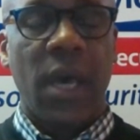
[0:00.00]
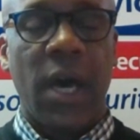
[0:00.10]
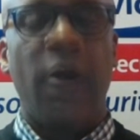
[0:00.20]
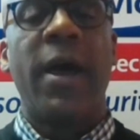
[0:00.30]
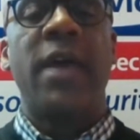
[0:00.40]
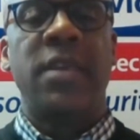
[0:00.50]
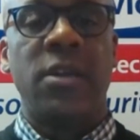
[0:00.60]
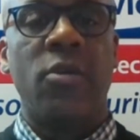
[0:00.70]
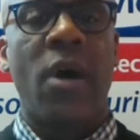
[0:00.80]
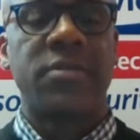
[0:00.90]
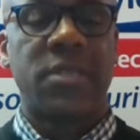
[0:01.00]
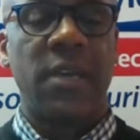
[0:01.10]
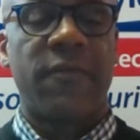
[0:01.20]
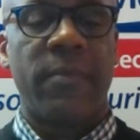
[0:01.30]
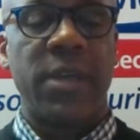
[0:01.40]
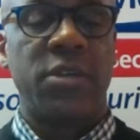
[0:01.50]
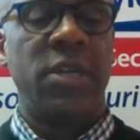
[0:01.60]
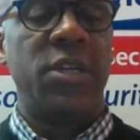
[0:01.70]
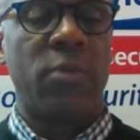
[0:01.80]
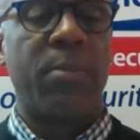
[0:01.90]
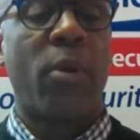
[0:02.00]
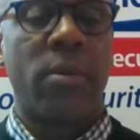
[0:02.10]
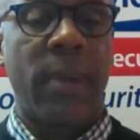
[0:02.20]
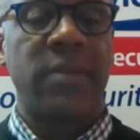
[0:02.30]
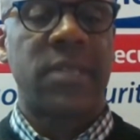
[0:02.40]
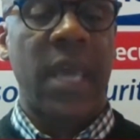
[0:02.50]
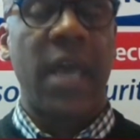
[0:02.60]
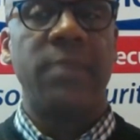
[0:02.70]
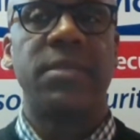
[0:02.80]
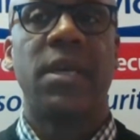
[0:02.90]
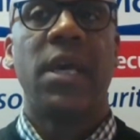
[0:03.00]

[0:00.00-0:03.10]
Uh, and then you also see information you need to report about scams.